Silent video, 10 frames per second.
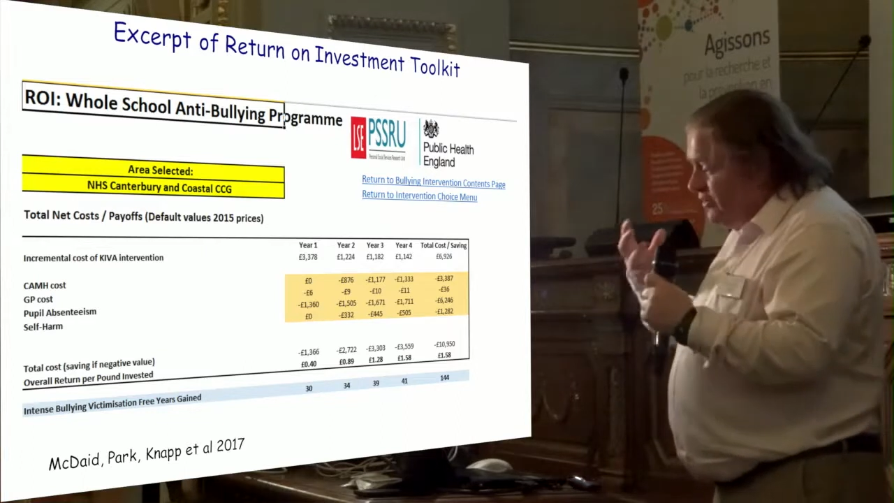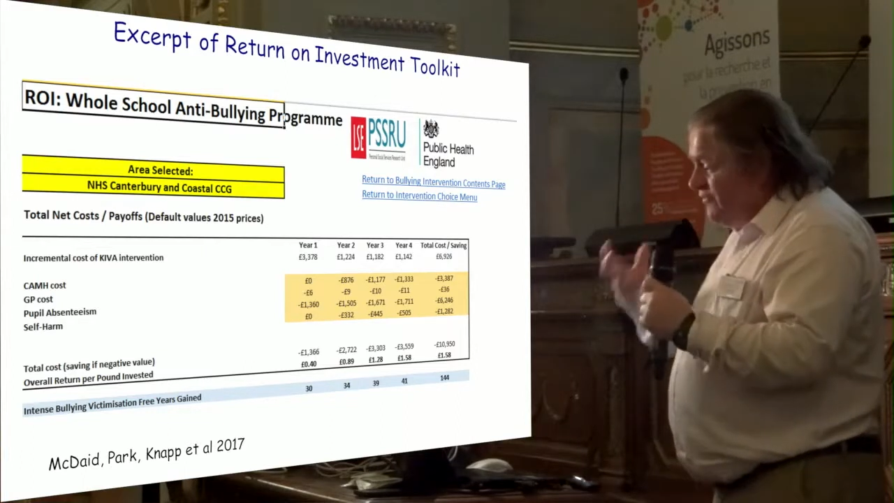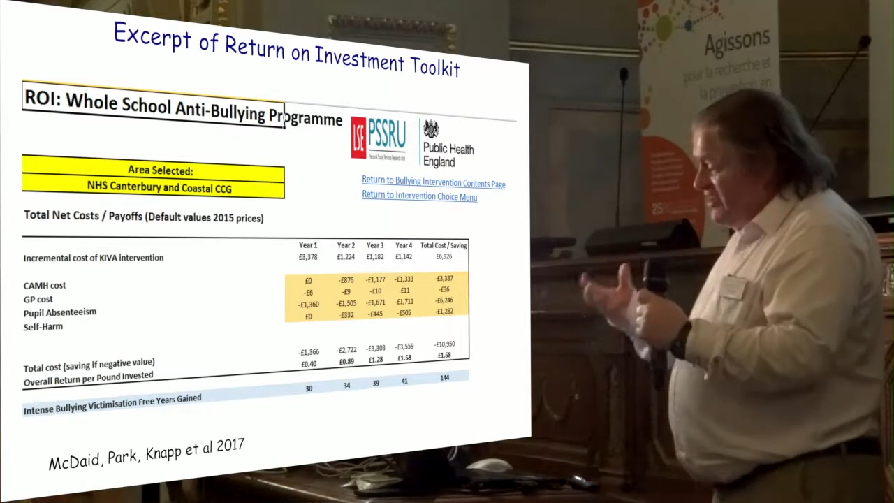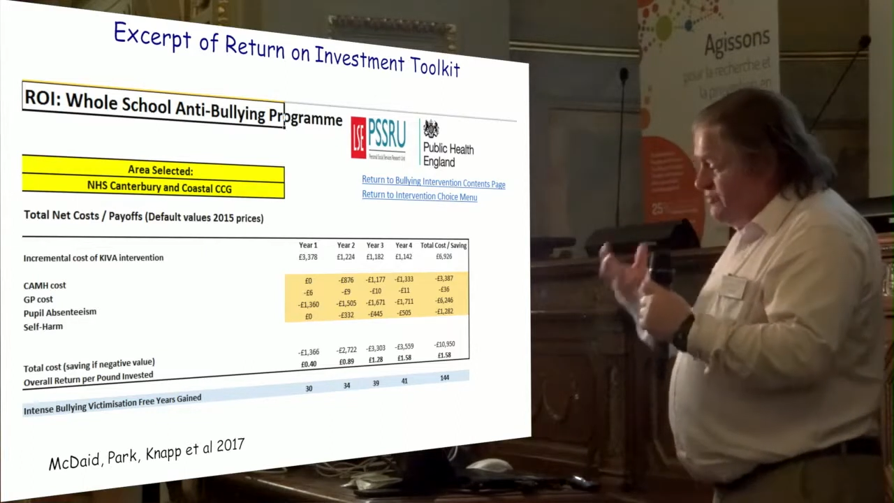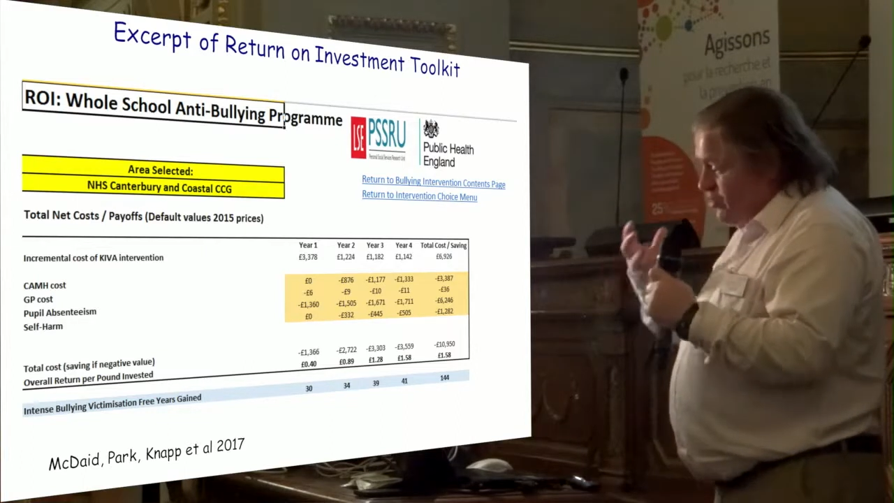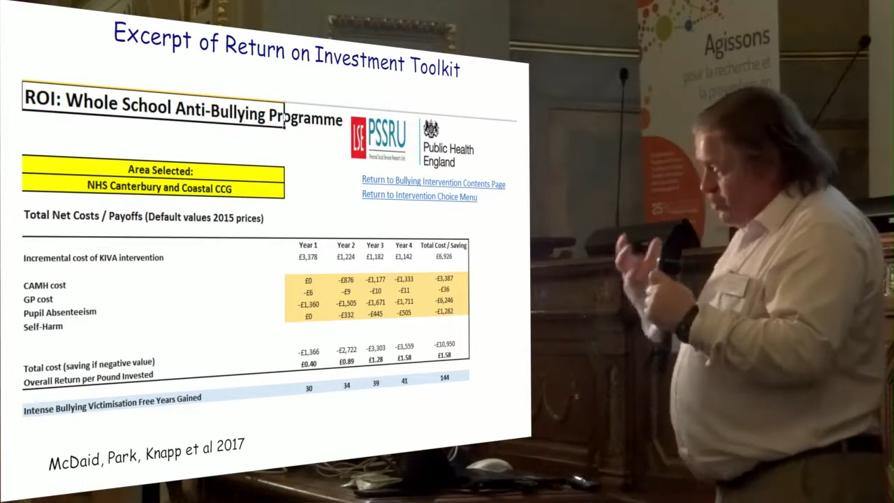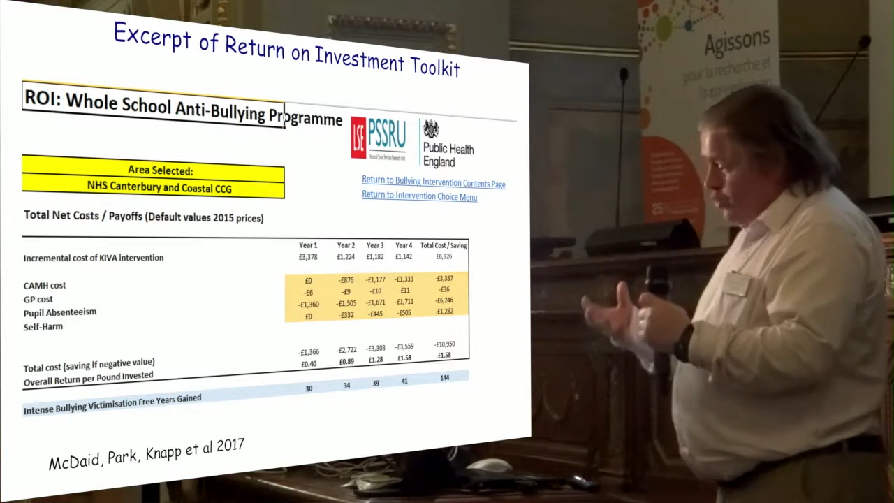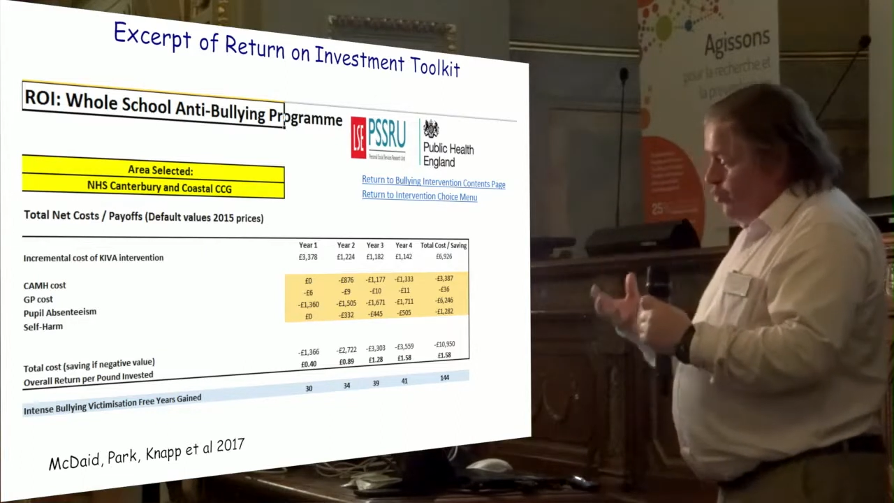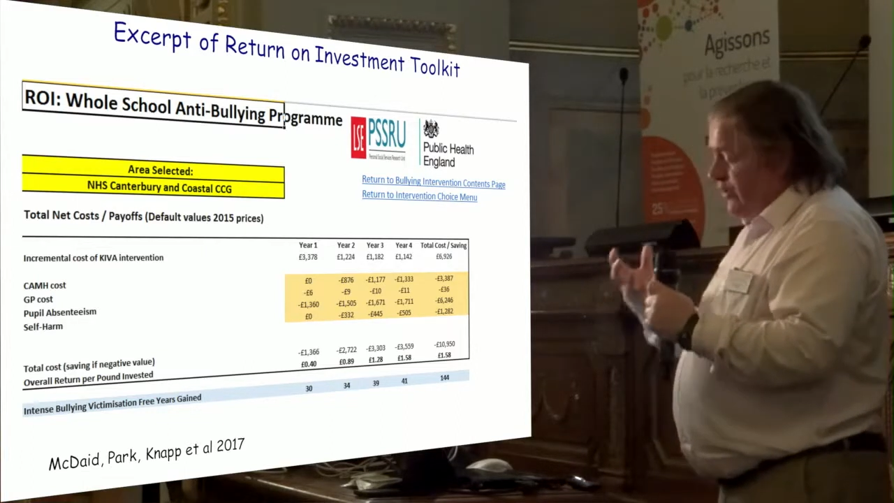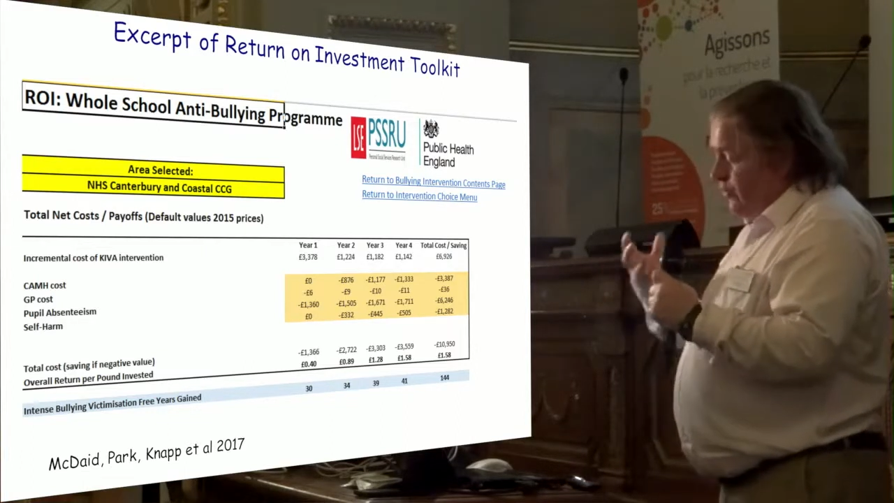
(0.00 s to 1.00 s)
investment
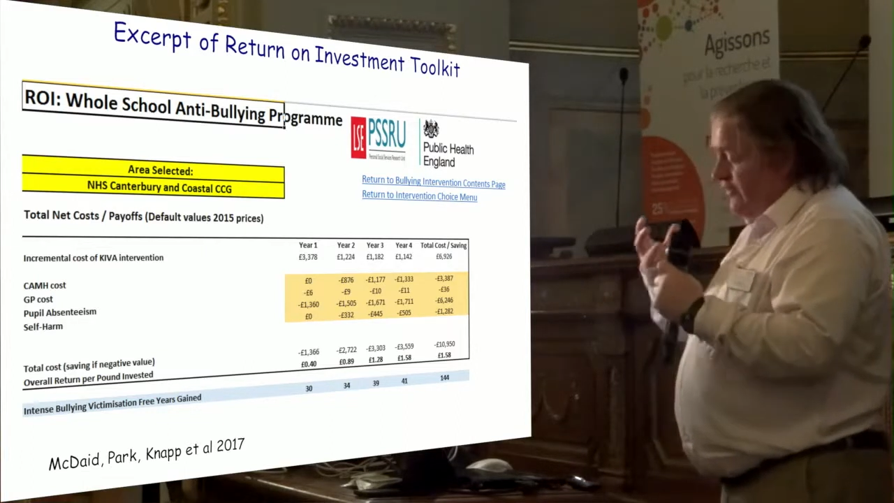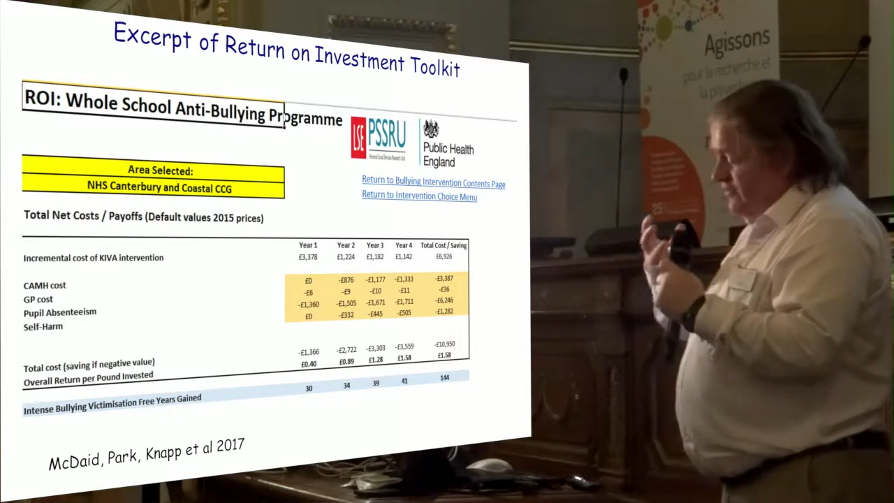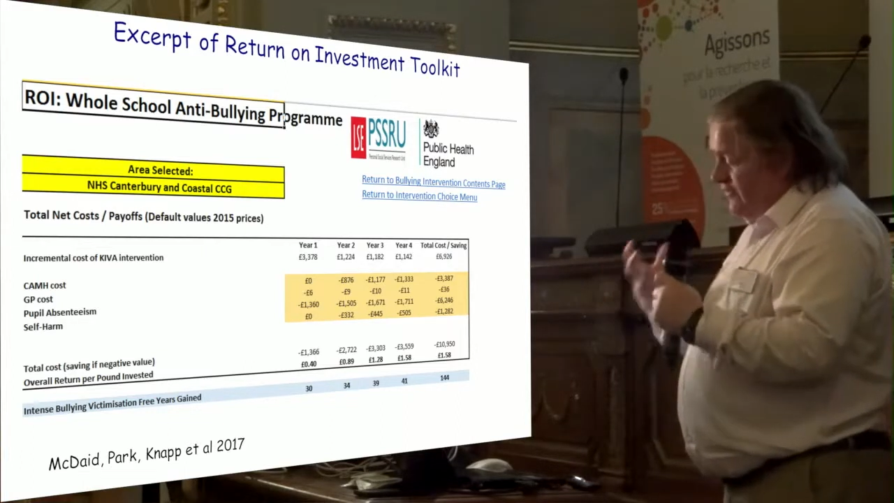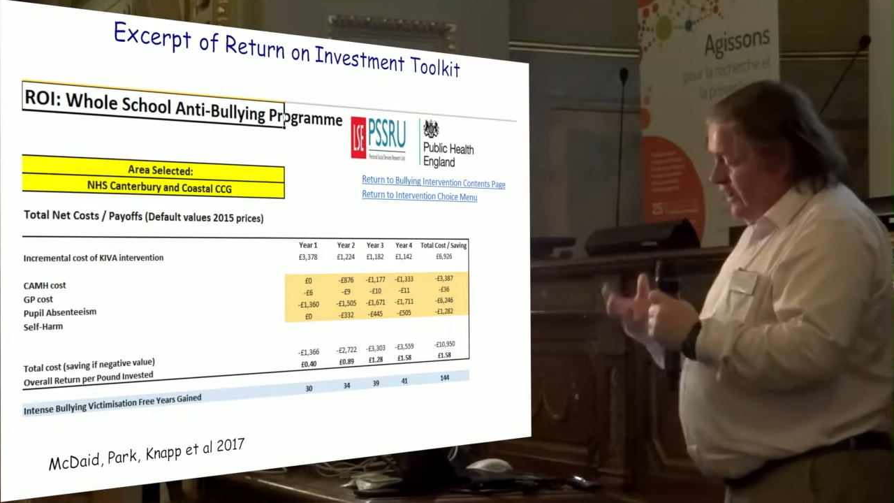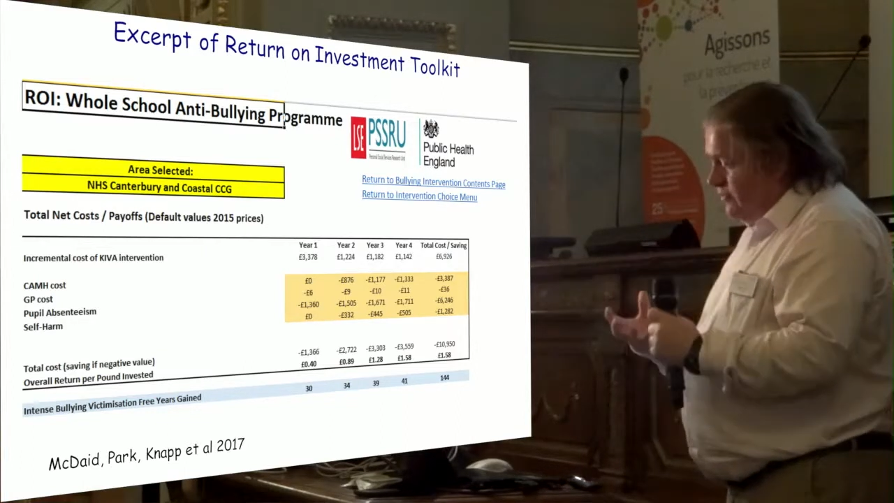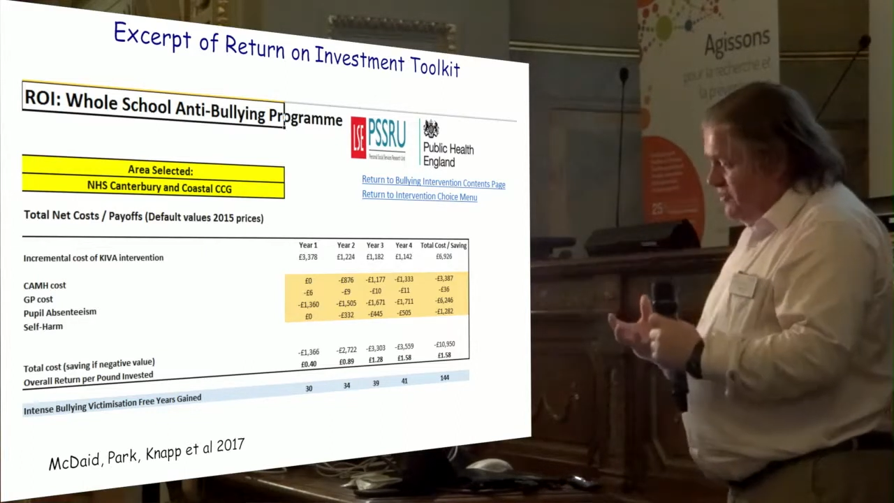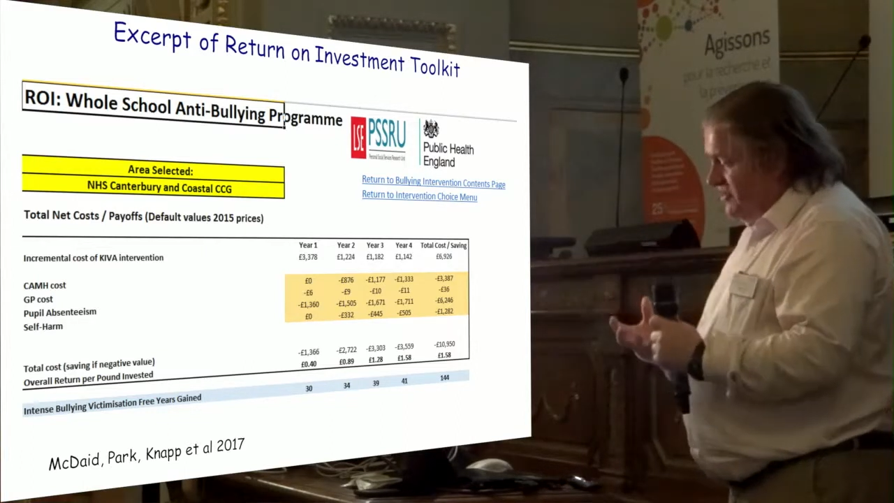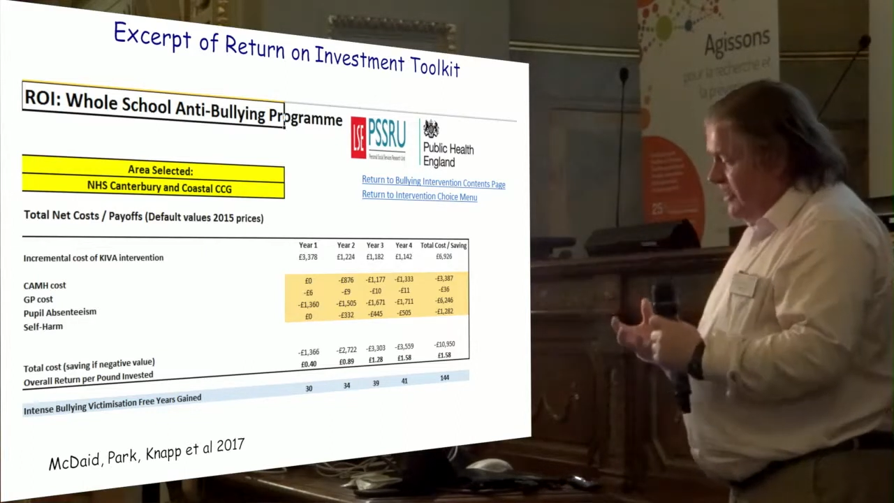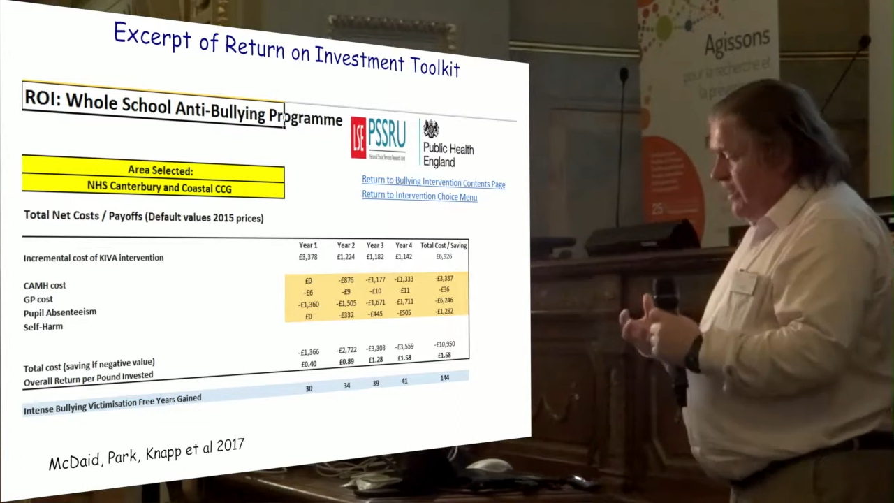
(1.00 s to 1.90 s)
tool that we've developed.